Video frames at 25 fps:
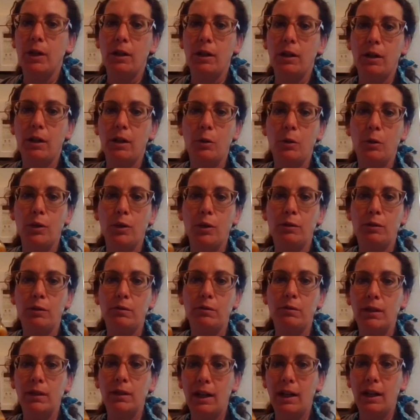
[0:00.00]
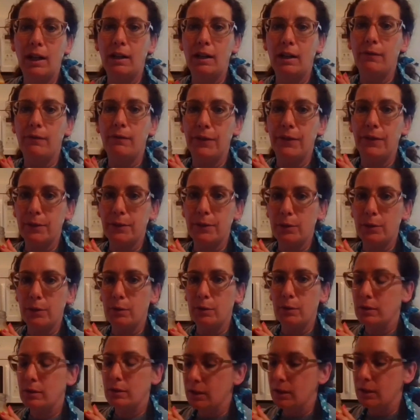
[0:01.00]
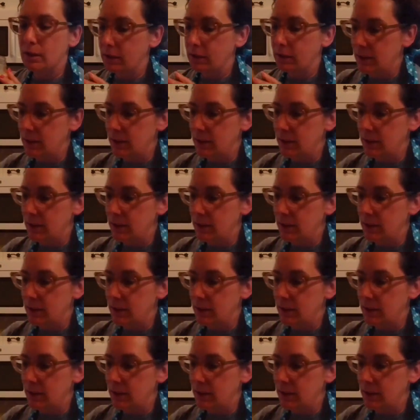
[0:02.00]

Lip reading: You all will love this